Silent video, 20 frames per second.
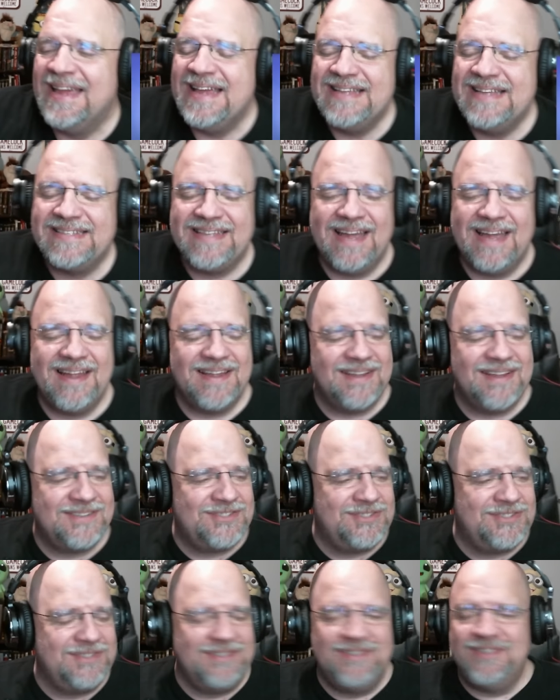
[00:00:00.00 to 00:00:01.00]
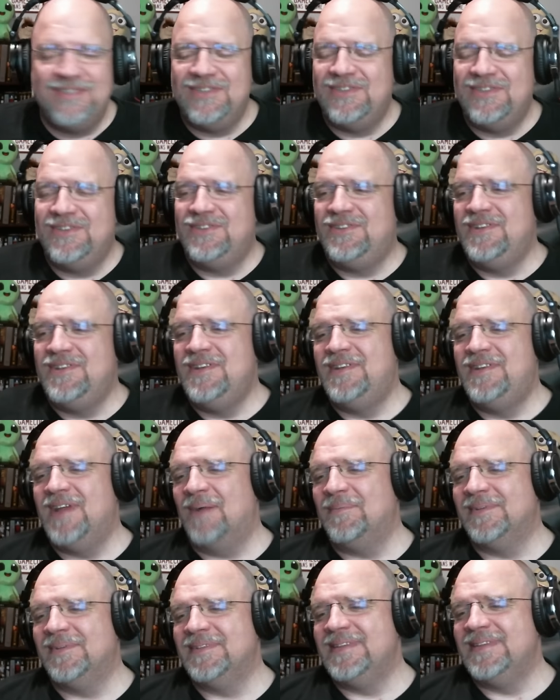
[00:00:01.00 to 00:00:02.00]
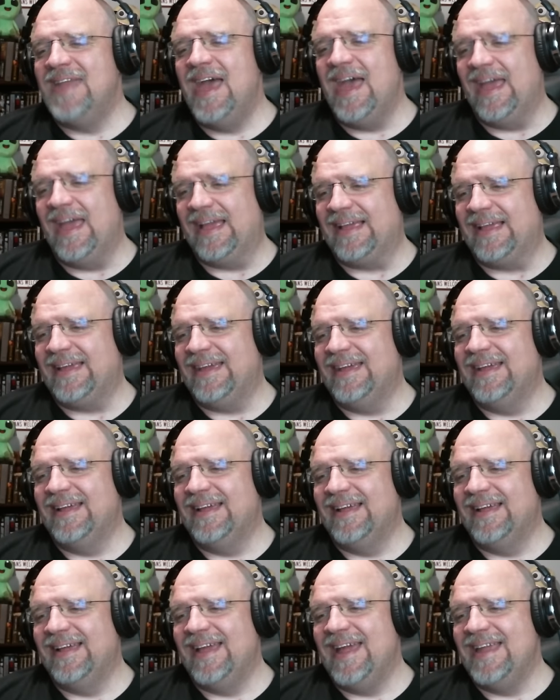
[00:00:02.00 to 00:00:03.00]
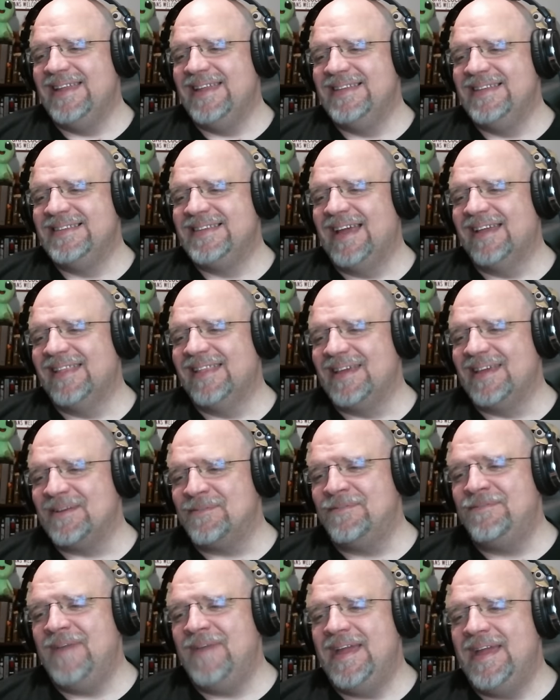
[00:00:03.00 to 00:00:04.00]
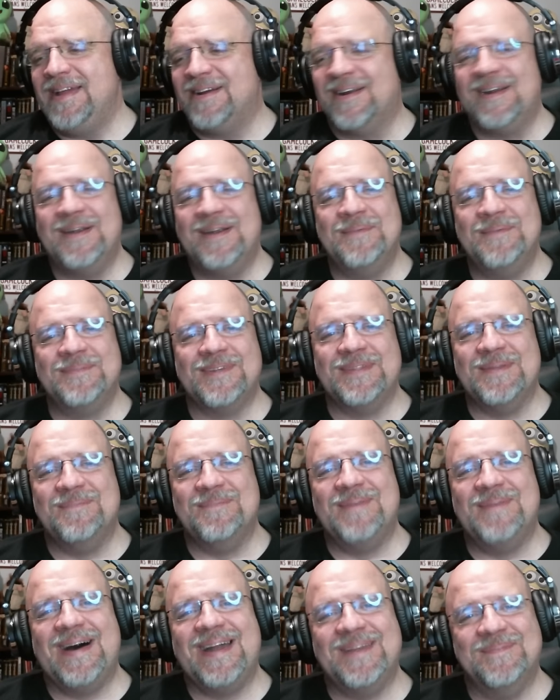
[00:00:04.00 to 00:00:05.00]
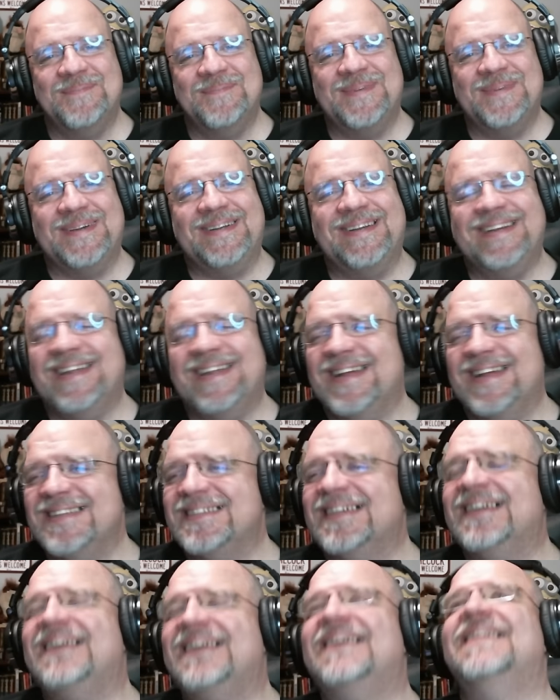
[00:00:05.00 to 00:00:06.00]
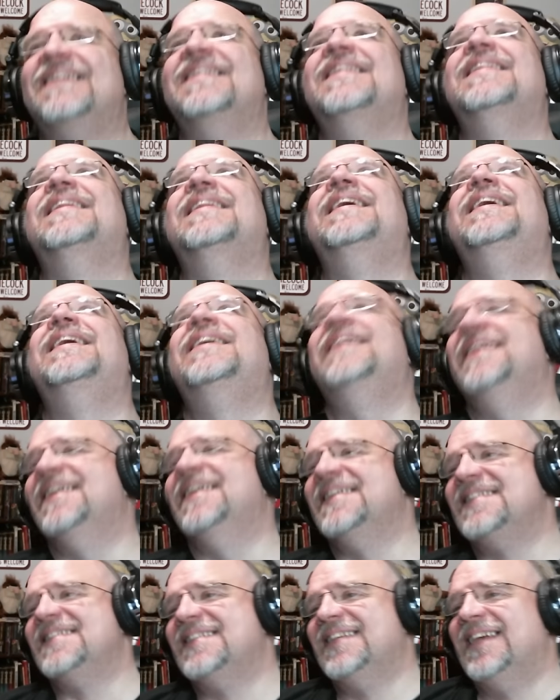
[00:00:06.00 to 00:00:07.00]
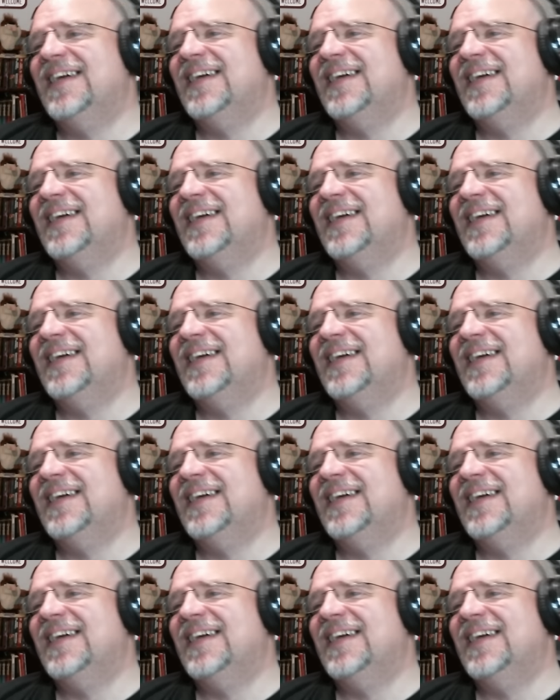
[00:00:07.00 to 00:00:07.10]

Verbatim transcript: He's got a double neck, and he's got like fake arms on the bottom part. That's hilarious.